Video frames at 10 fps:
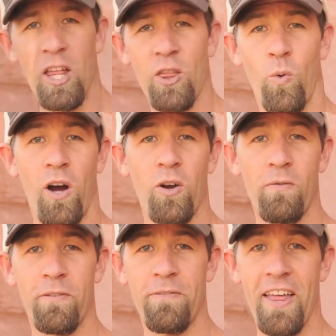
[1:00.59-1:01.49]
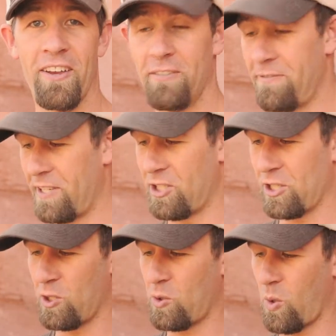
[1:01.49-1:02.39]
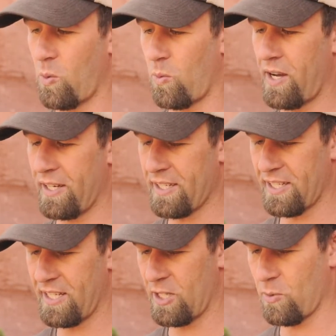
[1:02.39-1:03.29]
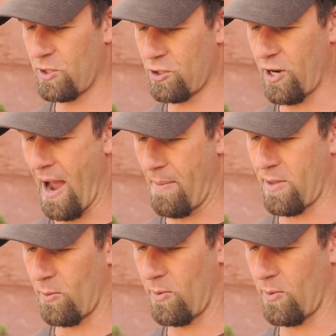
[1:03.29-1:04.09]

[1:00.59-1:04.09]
The Wokova Feather features one continuous strap that